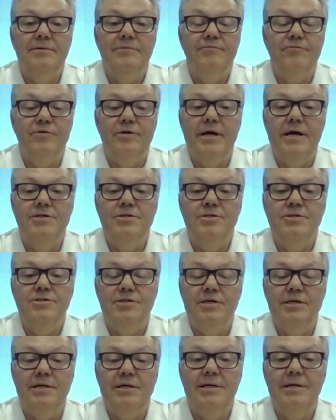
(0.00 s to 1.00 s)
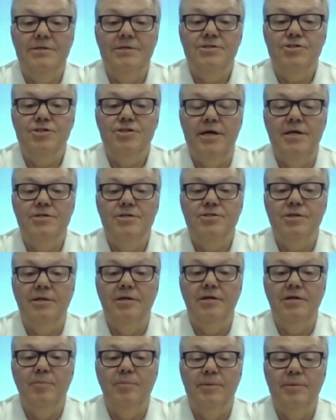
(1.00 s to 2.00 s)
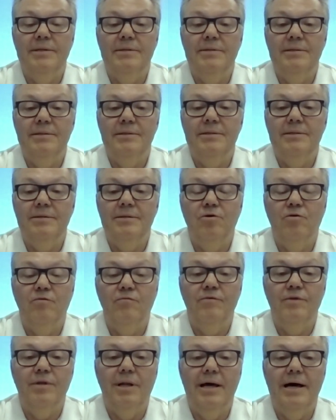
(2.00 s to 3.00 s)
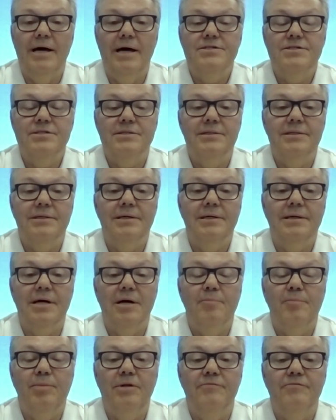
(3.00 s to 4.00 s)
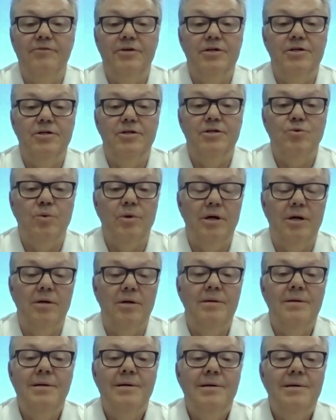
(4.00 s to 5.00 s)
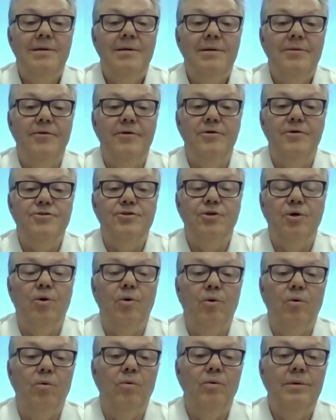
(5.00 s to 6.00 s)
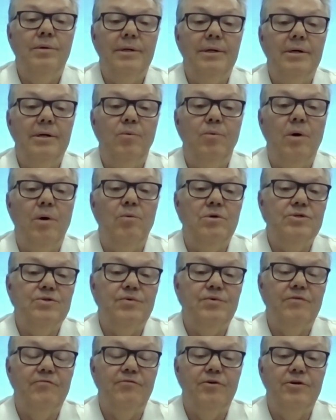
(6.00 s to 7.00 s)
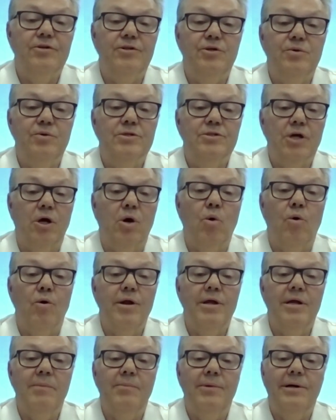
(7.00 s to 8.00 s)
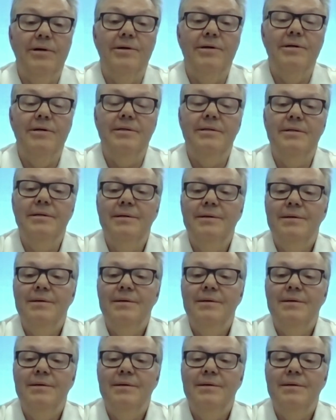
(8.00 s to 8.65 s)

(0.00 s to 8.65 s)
free agency has changed a little bit over the last couple of years where there's no uh, what was referred to as a courting period